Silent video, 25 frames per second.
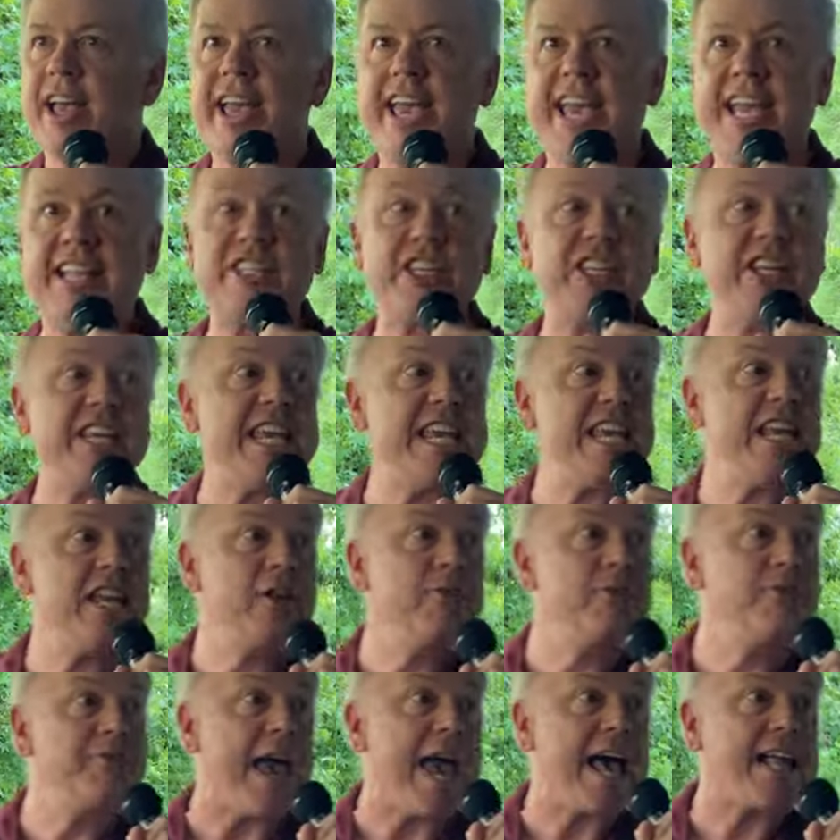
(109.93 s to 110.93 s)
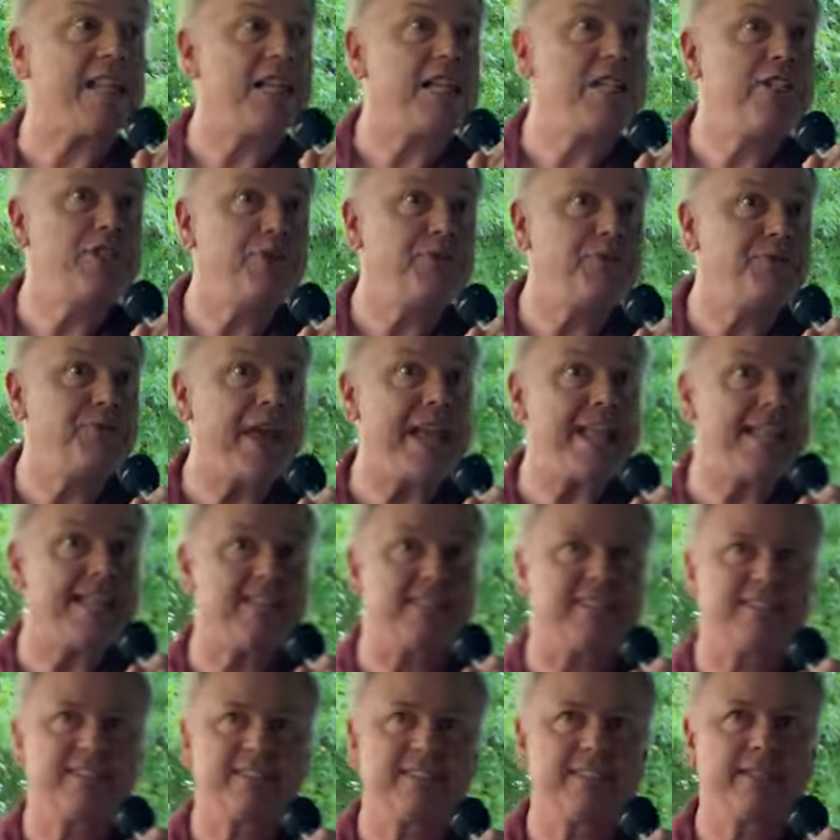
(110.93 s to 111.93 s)
it's an invalid
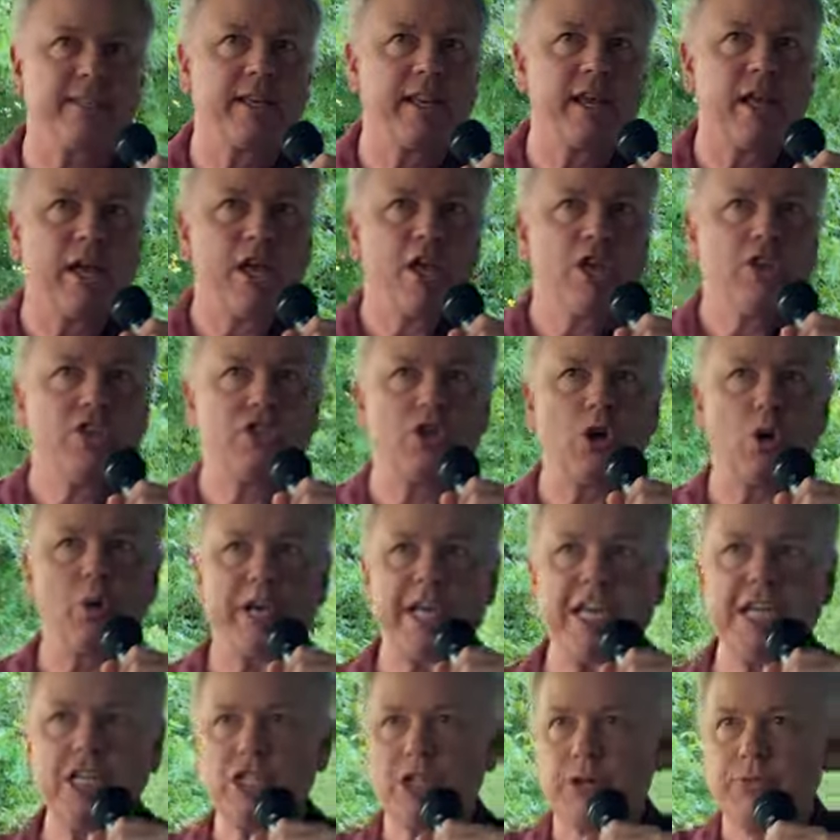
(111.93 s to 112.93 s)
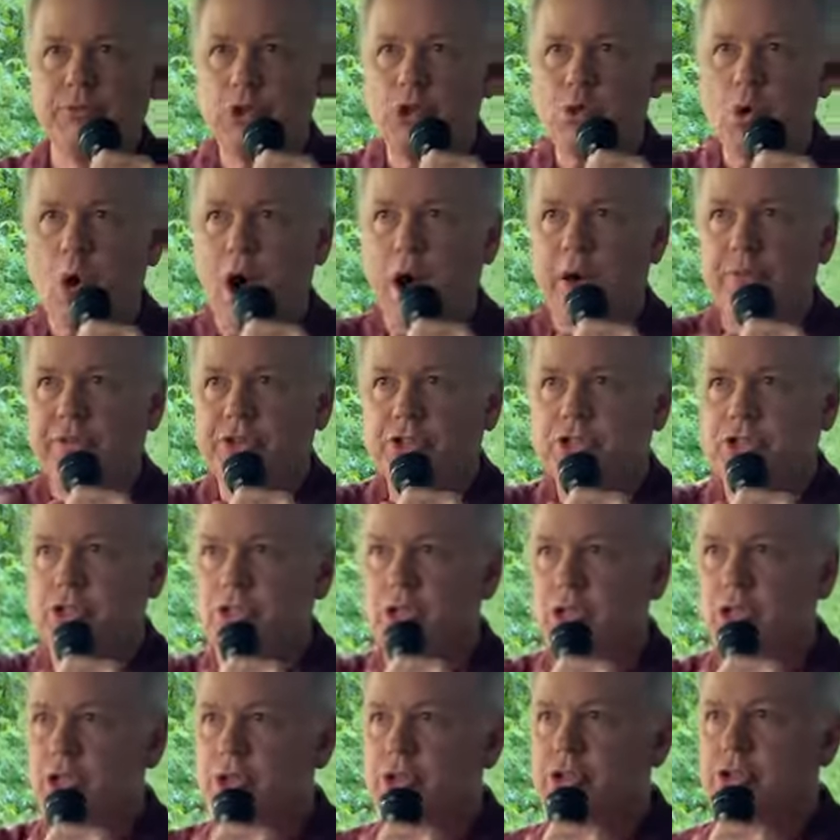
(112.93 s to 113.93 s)
defense. So each of you
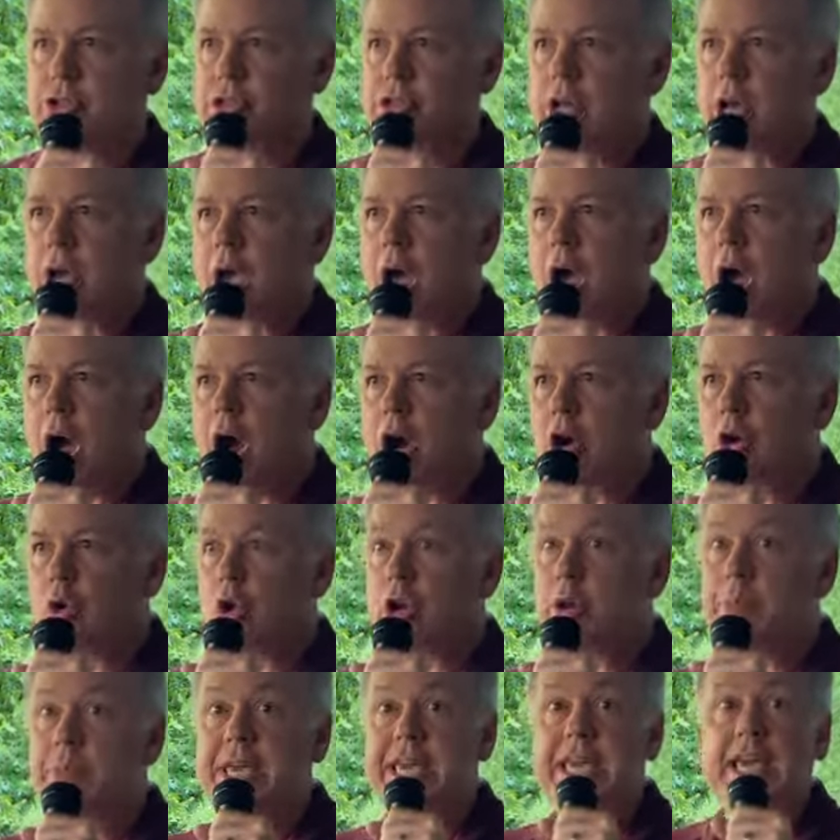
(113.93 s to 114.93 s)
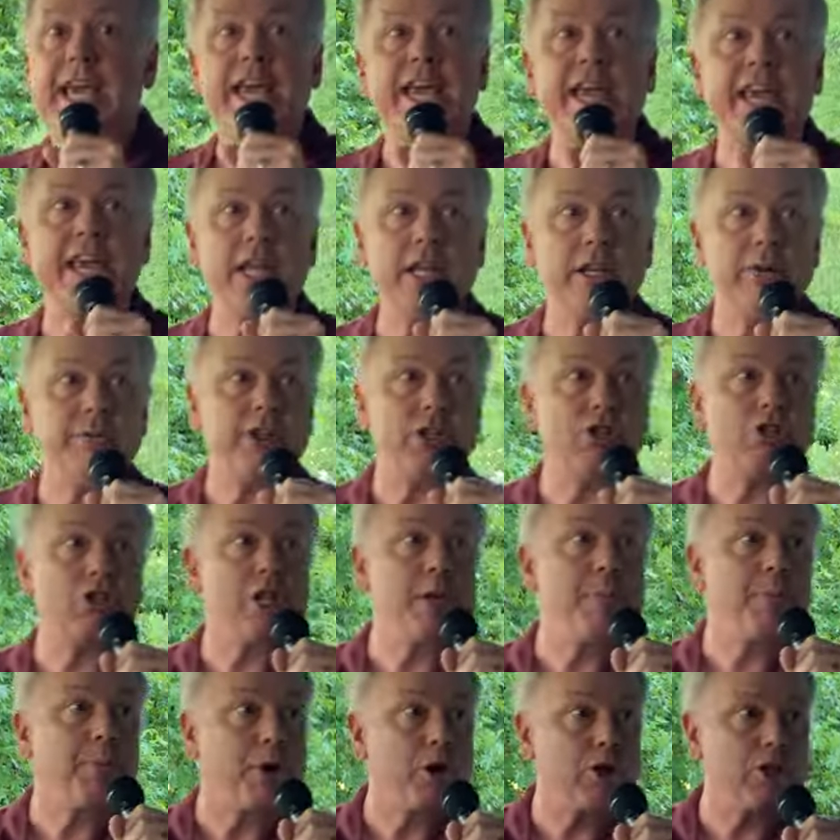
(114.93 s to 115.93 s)
officers are going to be
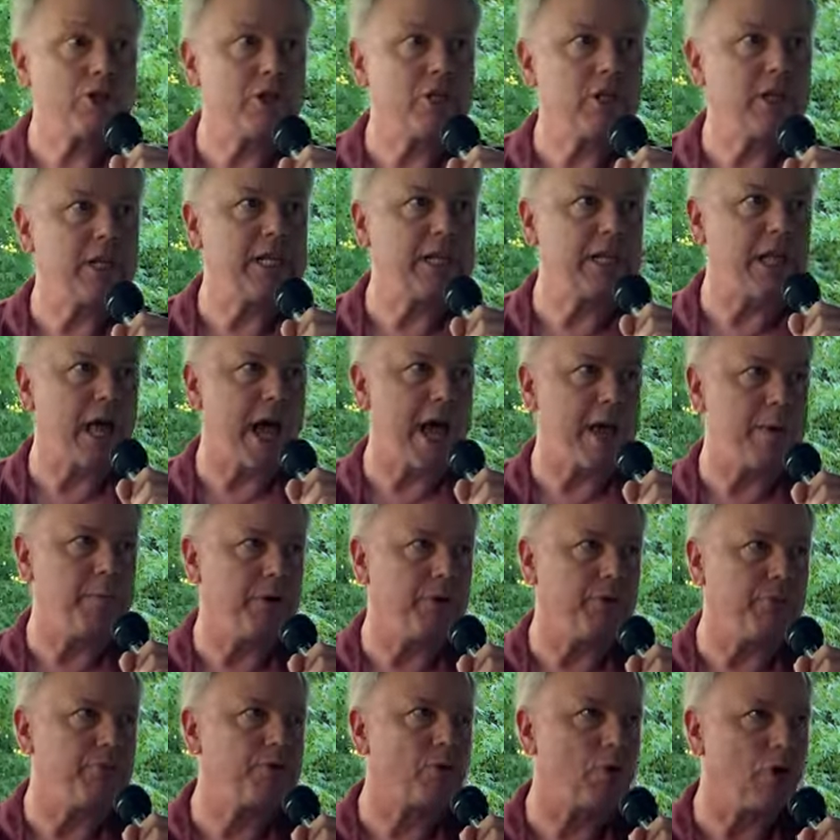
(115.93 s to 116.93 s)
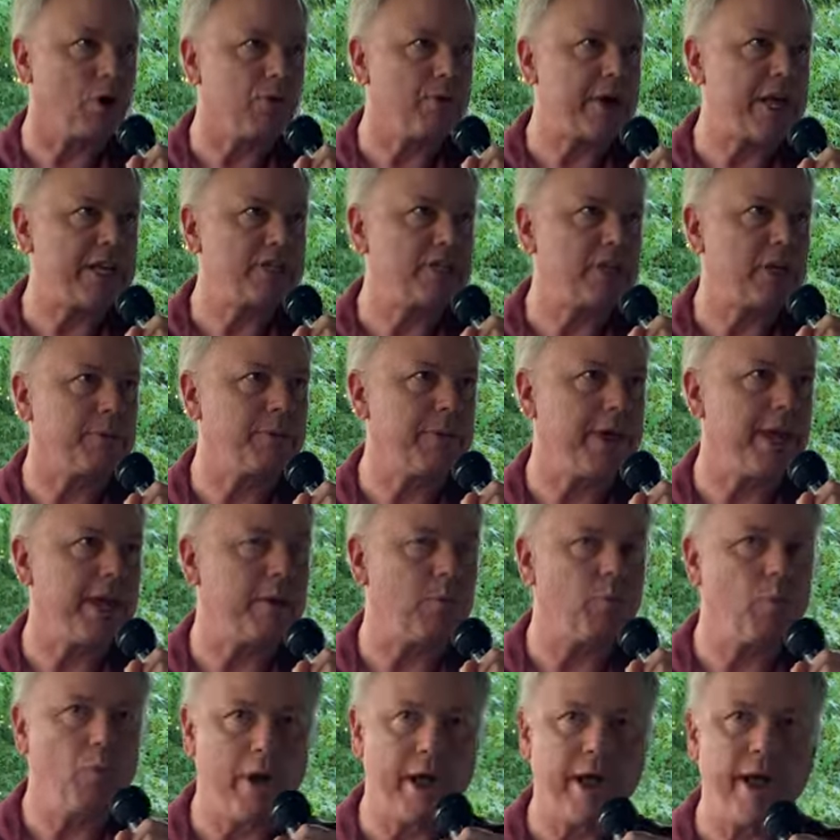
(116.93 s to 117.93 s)
individually personally liable for arresting me.
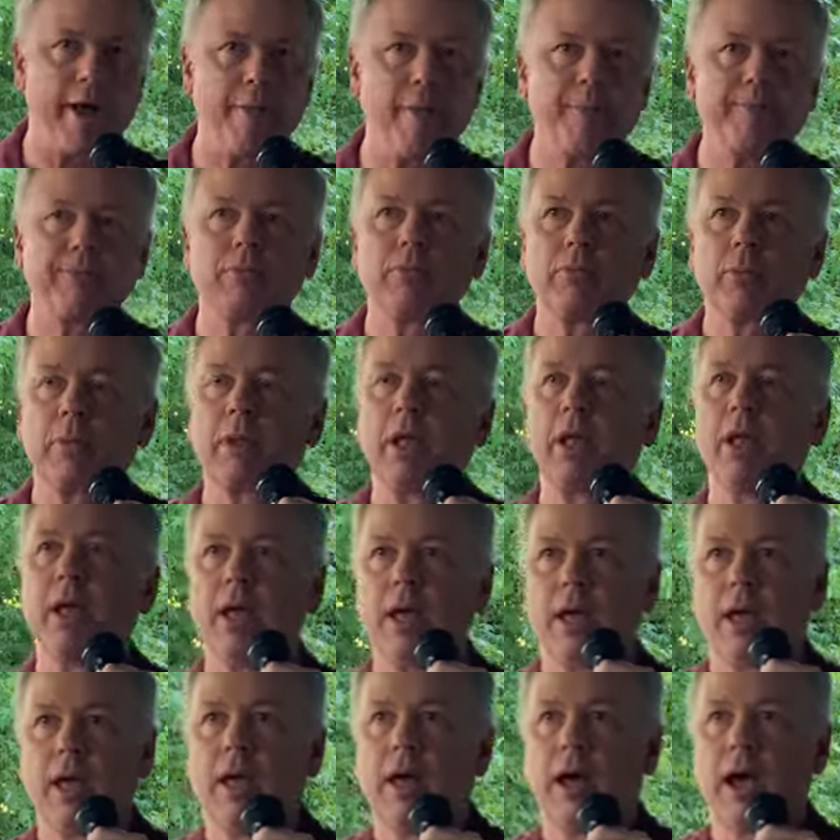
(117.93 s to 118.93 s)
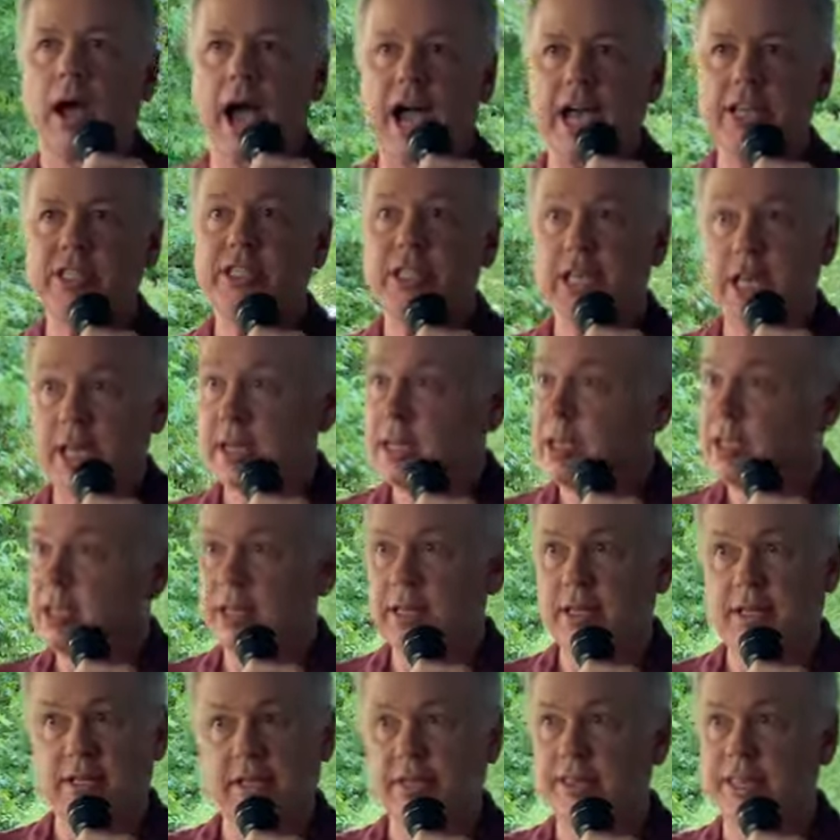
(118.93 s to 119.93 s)
Well, I said,
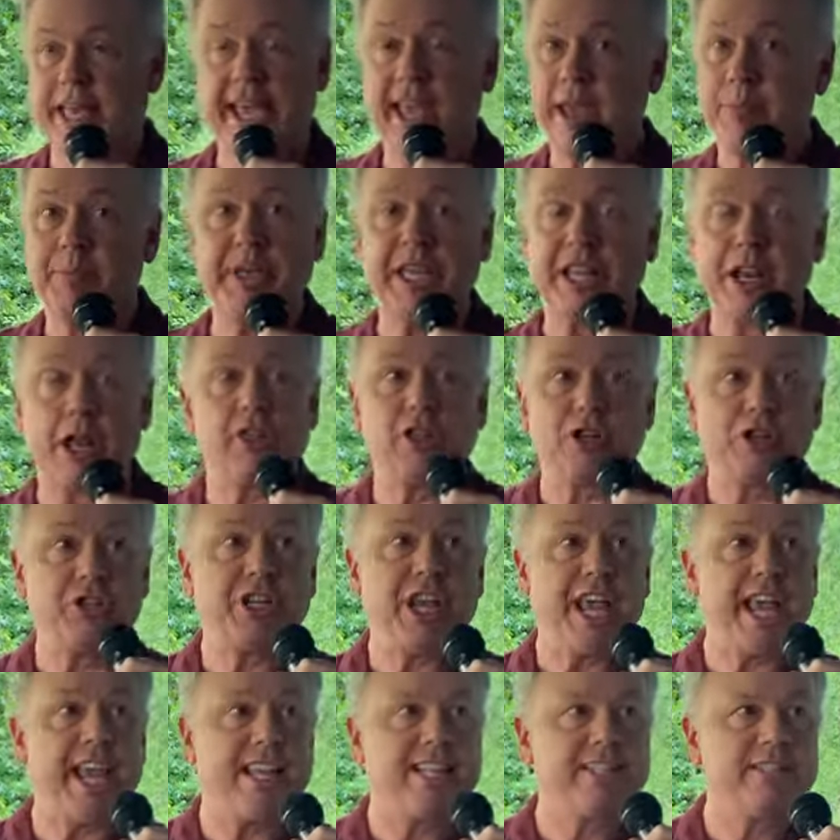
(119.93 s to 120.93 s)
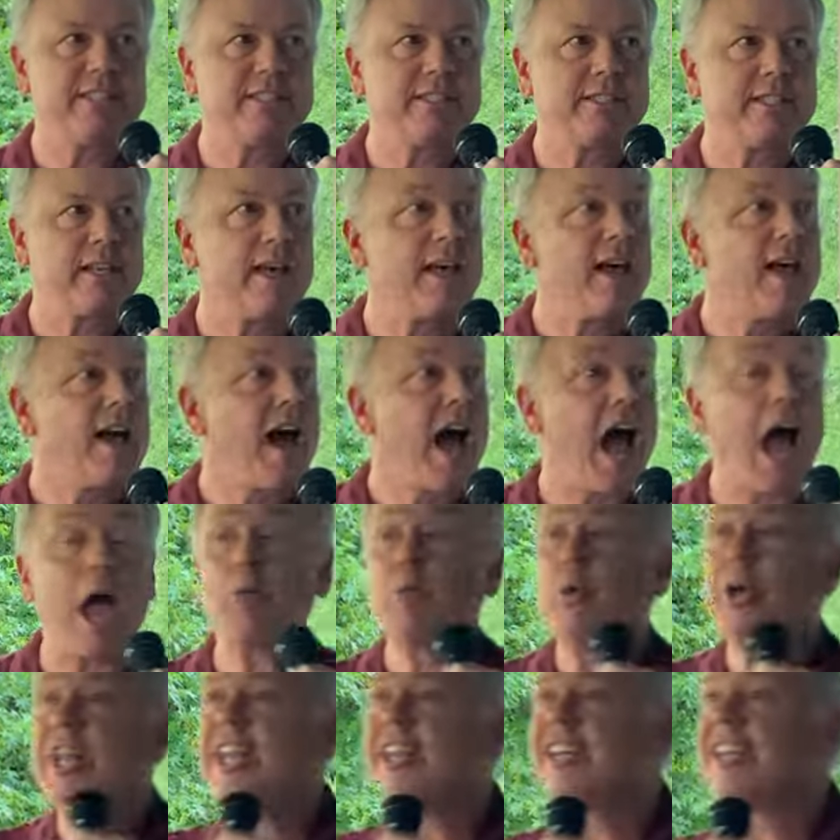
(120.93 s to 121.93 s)
they gave me another chance. I
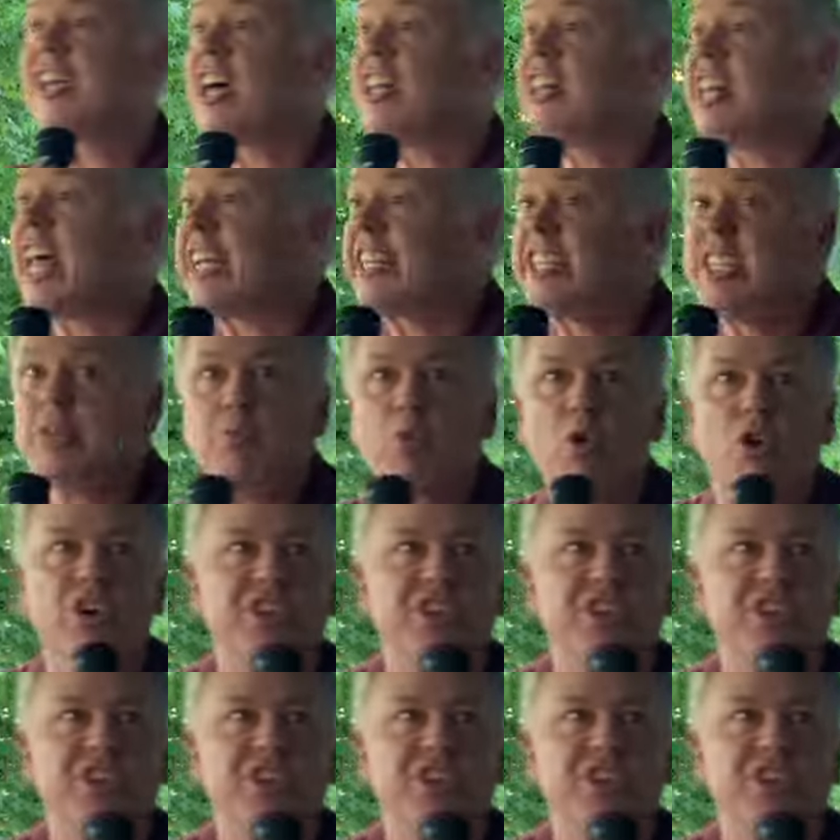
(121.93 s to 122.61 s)
went and collected more